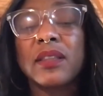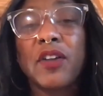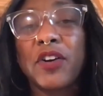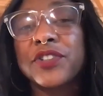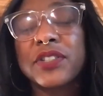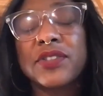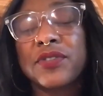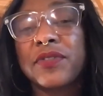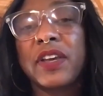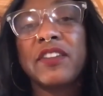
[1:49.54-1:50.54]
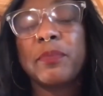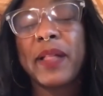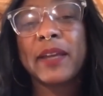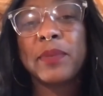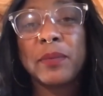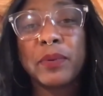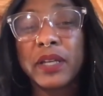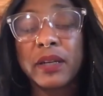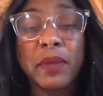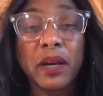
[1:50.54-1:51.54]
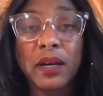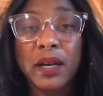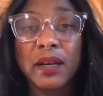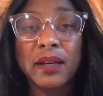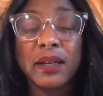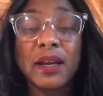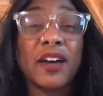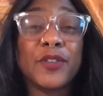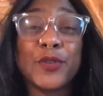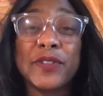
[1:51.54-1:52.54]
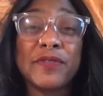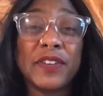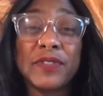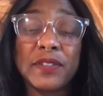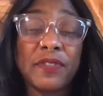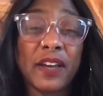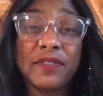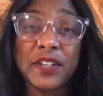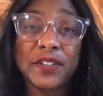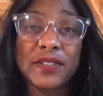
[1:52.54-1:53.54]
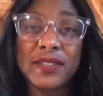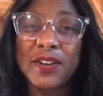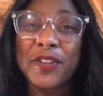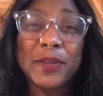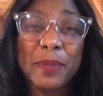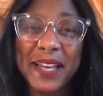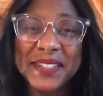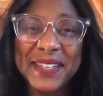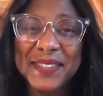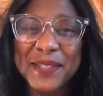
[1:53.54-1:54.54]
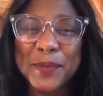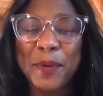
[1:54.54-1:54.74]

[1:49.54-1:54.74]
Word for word: the largest survey of Black people in America in 155 years. It's called the Black Census